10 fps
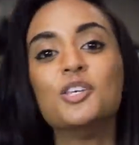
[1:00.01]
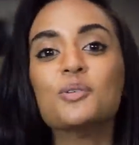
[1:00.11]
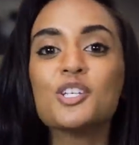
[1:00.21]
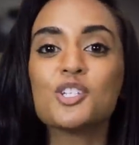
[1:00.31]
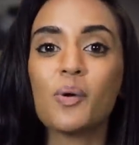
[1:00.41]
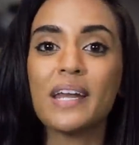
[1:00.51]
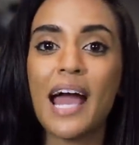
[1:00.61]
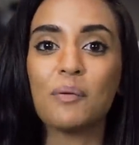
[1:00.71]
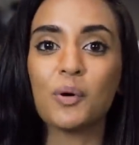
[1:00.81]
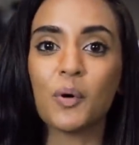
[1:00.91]
you can join
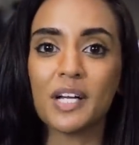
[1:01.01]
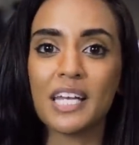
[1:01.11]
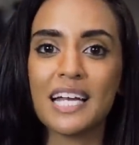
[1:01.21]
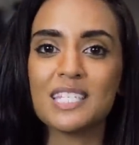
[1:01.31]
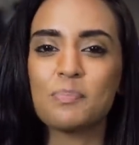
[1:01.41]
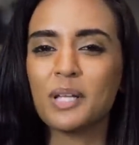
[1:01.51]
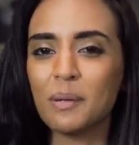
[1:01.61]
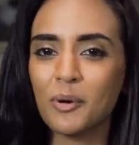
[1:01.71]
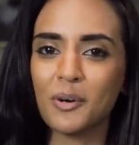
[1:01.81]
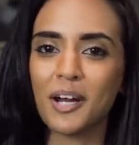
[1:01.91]
our organized
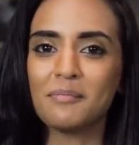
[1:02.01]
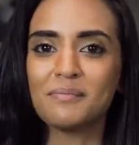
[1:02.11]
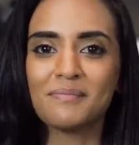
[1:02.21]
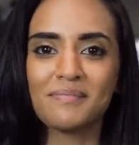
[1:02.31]
play program.